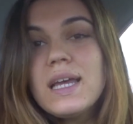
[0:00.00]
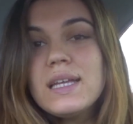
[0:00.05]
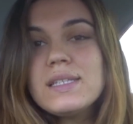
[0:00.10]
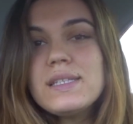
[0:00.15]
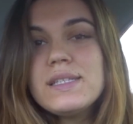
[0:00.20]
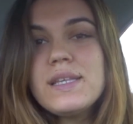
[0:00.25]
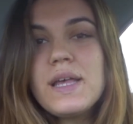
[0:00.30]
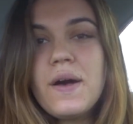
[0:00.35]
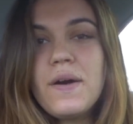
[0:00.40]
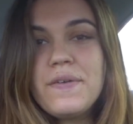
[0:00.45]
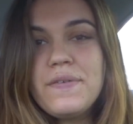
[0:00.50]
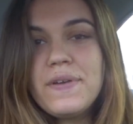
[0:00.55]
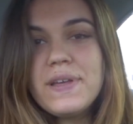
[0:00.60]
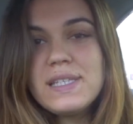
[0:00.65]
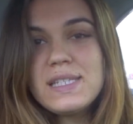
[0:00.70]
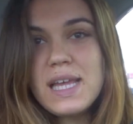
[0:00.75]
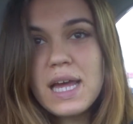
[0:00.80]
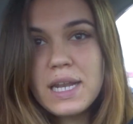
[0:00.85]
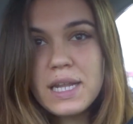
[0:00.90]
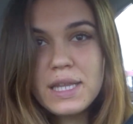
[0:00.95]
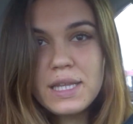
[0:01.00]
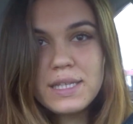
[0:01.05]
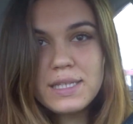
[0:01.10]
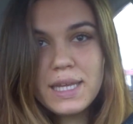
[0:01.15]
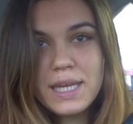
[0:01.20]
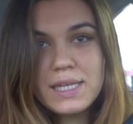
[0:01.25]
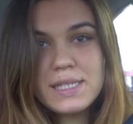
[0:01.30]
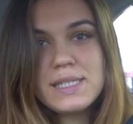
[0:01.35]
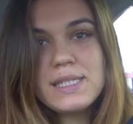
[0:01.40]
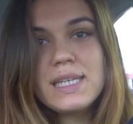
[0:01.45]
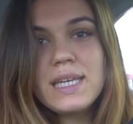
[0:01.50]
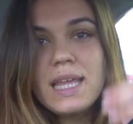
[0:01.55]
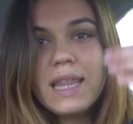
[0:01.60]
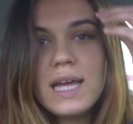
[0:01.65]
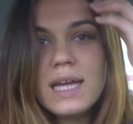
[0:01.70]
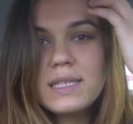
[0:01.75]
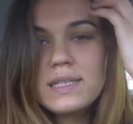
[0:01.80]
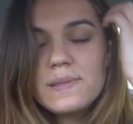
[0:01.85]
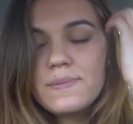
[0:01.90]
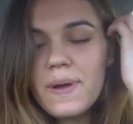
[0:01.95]
So if I sound a little nasally,
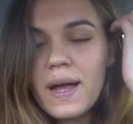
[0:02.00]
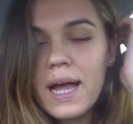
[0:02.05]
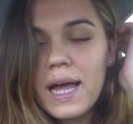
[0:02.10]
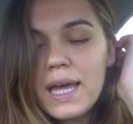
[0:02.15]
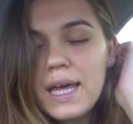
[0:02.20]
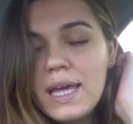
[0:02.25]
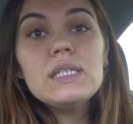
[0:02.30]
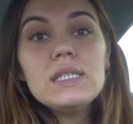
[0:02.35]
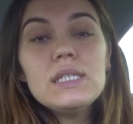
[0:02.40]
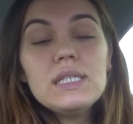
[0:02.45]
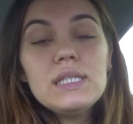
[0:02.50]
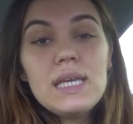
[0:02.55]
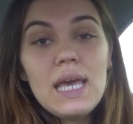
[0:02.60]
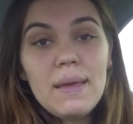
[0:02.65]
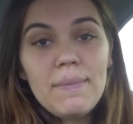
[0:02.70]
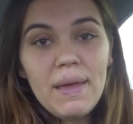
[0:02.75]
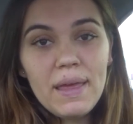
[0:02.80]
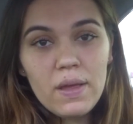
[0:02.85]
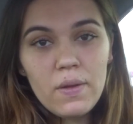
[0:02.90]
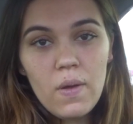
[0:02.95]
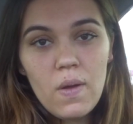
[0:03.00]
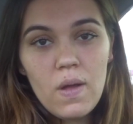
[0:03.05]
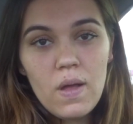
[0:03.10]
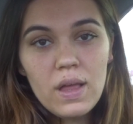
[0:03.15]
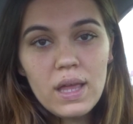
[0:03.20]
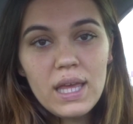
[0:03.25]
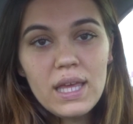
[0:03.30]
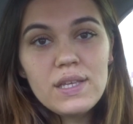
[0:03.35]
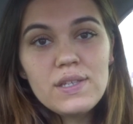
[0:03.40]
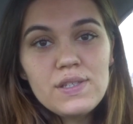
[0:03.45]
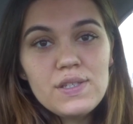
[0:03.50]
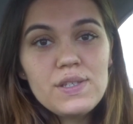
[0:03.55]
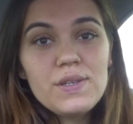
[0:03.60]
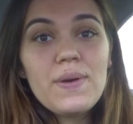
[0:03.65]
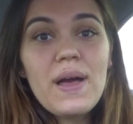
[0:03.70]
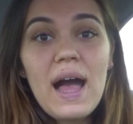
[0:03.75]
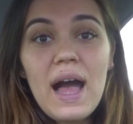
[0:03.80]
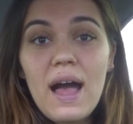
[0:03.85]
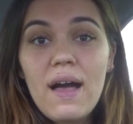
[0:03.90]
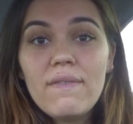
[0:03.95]
that's why. Today my goal is
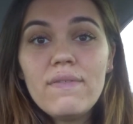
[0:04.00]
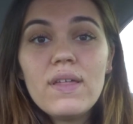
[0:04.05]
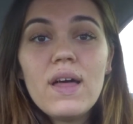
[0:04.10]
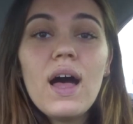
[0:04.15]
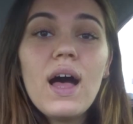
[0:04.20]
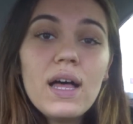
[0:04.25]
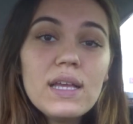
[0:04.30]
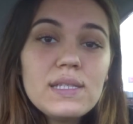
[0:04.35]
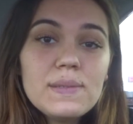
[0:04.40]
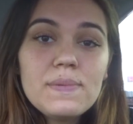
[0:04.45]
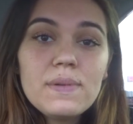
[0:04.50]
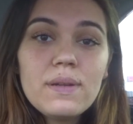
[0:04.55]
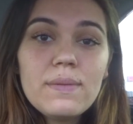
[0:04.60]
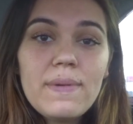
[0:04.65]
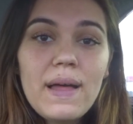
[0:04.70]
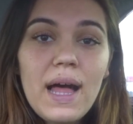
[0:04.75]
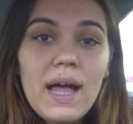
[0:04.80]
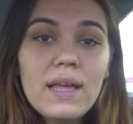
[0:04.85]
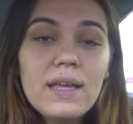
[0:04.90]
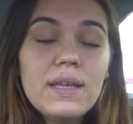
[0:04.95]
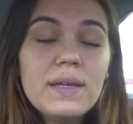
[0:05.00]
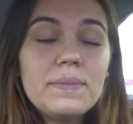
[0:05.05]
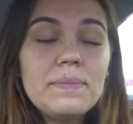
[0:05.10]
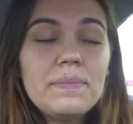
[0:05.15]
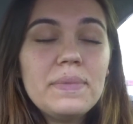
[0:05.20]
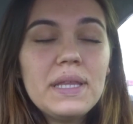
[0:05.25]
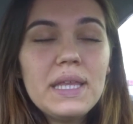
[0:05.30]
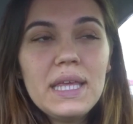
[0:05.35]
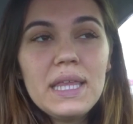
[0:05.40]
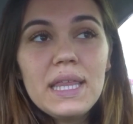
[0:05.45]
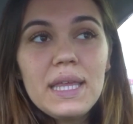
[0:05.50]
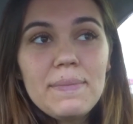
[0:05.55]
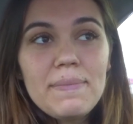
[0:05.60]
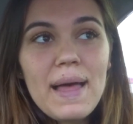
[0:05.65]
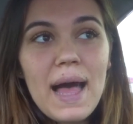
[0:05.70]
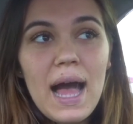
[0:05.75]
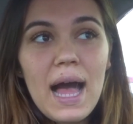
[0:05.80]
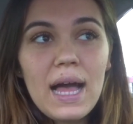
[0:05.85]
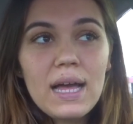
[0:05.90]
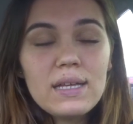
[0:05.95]
to have the hospital bag completely
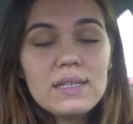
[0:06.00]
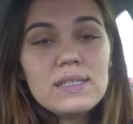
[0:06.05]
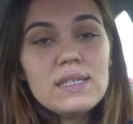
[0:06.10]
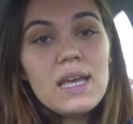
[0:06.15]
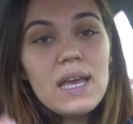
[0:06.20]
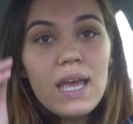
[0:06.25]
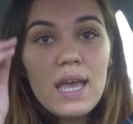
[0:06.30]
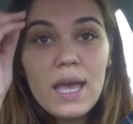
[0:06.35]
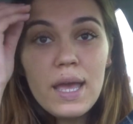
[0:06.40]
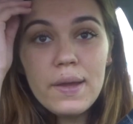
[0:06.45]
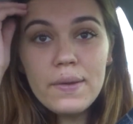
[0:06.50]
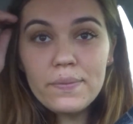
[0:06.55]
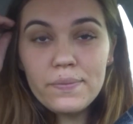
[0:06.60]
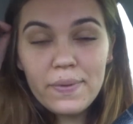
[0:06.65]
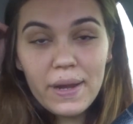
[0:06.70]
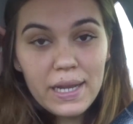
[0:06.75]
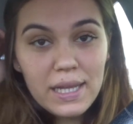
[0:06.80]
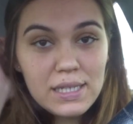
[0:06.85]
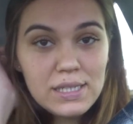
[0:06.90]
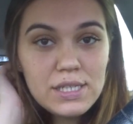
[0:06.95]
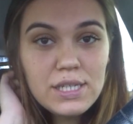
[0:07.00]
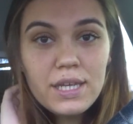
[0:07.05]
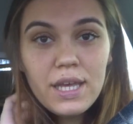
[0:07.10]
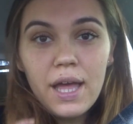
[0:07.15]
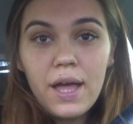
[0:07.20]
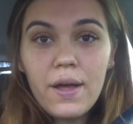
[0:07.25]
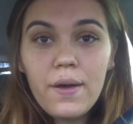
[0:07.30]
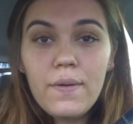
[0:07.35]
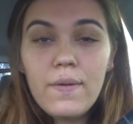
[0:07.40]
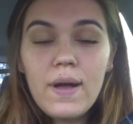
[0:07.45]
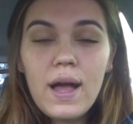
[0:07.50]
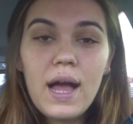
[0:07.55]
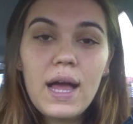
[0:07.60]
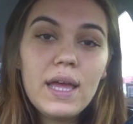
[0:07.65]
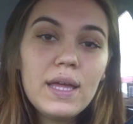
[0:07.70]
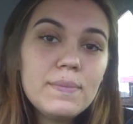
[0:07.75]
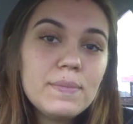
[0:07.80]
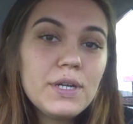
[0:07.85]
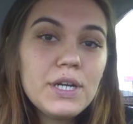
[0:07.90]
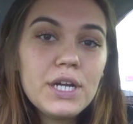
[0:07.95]
packed and ready to go. I
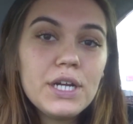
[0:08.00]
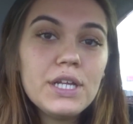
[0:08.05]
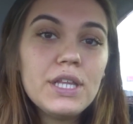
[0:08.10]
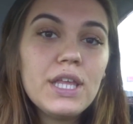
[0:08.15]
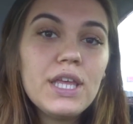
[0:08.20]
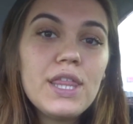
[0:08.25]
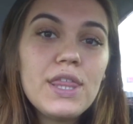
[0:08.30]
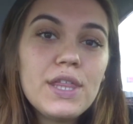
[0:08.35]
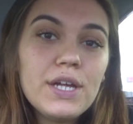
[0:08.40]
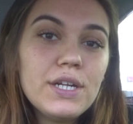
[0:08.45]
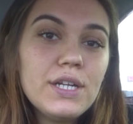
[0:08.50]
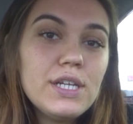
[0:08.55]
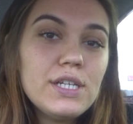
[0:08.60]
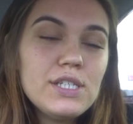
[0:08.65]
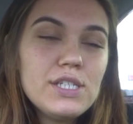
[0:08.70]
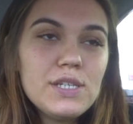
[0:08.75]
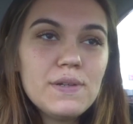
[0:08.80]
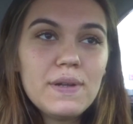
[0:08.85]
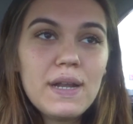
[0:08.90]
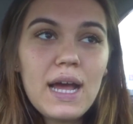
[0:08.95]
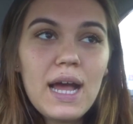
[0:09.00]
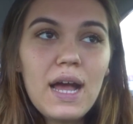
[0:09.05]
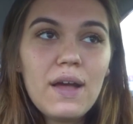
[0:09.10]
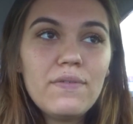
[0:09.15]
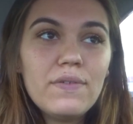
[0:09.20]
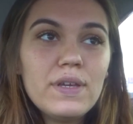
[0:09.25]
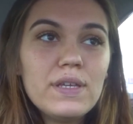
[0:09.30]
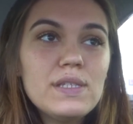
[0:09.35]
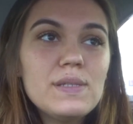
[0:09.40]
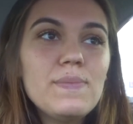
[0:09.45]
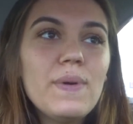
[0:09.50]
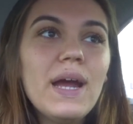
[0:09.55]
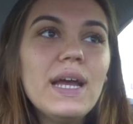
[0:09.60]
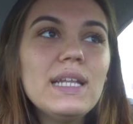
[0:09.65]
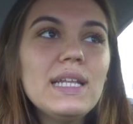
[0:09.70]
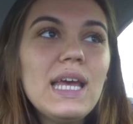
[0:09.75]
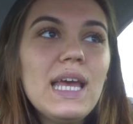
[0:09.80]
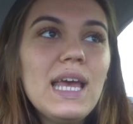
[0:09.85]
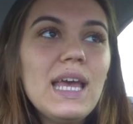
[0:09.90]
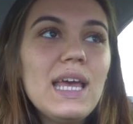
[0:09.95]
am currently 32 and a half weeks
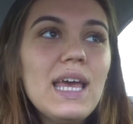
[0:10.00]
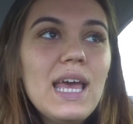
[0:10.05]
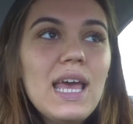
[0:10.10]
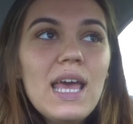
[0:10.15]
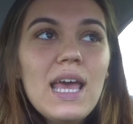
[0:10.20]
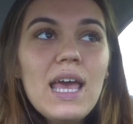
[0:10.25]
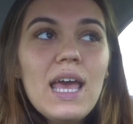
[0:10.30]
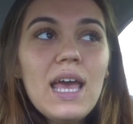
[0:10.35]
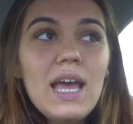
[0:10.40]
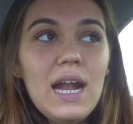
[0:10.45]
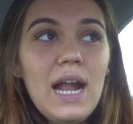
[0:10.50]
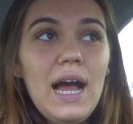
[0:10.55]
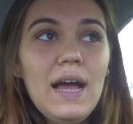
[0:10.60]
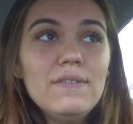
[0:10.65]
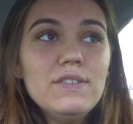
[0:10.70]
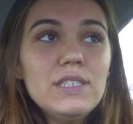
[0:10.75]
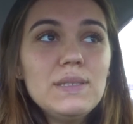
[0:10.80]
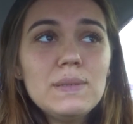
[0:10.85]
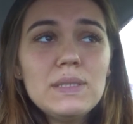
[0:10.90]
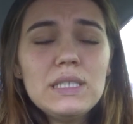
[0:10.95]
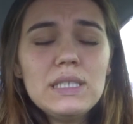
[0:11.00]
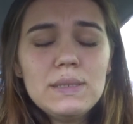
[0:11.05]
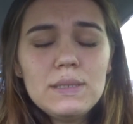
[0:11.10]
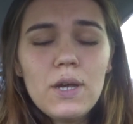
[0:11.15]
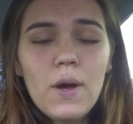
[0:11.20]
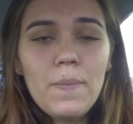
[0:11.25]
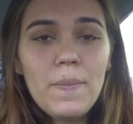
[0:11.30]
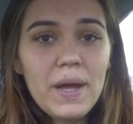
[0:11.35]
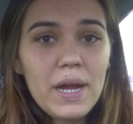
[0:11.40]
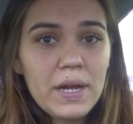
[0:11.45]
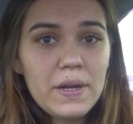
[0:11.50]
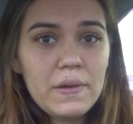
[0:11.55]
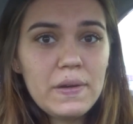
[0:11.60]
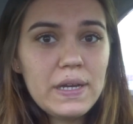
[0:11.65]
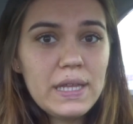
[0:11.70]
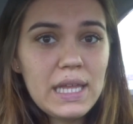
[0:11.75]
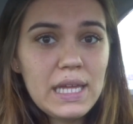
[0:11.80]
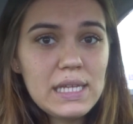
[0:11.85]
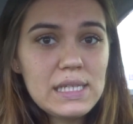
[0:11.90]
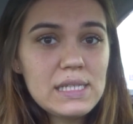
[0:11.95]
pregnant, and I just was so
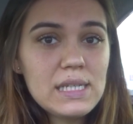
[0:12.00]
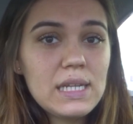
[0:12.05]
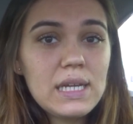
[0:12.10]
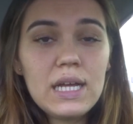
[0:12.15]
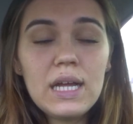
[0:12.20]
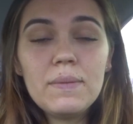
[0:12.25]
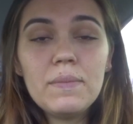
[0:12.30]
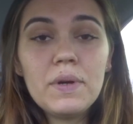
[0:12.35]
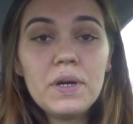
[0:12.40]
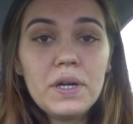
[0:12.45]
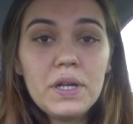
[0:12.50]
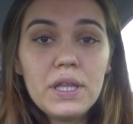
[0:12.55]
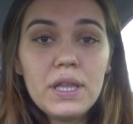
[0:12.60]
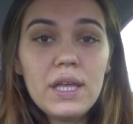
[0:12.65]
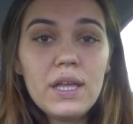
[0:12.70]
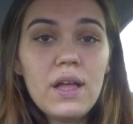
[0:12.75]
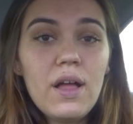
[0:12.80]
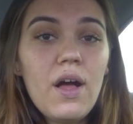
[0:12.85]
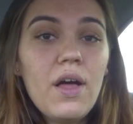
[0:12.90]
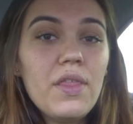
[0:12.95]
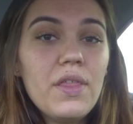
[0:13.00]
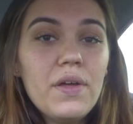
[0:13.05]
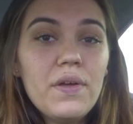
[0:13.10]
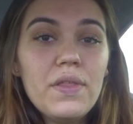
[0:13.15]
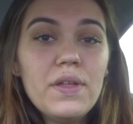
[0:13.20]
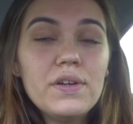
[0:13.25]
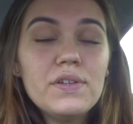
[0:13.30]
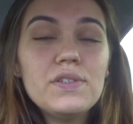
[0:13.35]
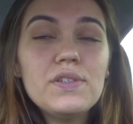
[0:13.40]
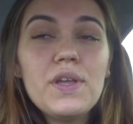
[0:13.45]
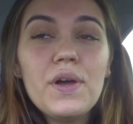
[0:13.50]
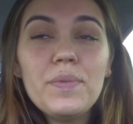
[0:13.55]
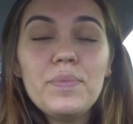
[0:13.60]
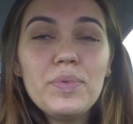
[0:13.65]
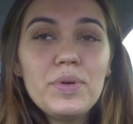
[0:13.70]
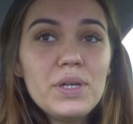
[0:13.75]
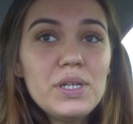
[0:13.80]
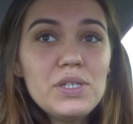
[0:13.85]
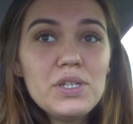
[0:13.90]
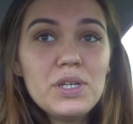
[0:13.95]
paranoid that he's gonna come early, although there's no
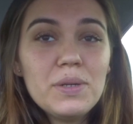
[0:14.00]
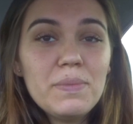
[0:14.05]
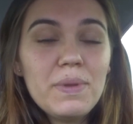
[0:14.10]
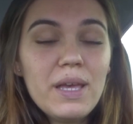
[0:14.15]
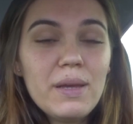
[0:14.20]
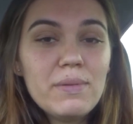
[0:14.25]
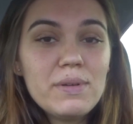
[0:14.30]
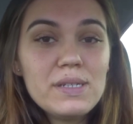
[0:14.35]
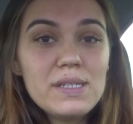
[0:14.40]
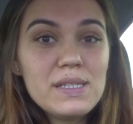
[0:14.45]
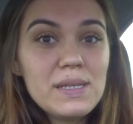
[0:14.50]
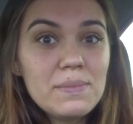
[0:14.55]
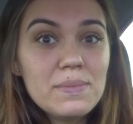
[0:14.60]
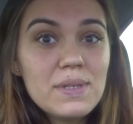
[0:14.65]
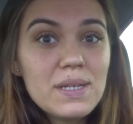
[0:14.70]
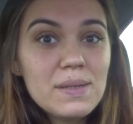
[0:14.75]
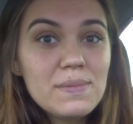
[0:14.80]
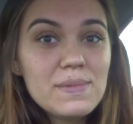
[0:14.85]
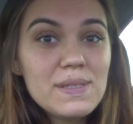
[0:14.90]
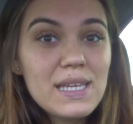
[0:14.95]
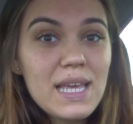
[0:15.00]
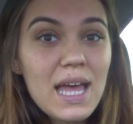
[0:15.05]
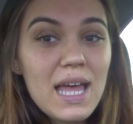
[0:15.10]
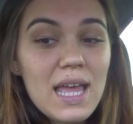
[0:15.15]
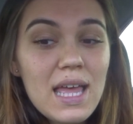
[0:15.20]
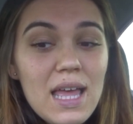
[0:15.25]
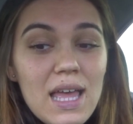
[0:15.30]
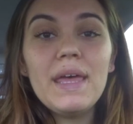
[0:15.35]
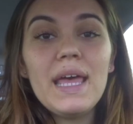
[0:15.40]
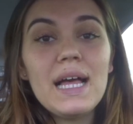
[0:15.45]
preterm labor symptoms yet.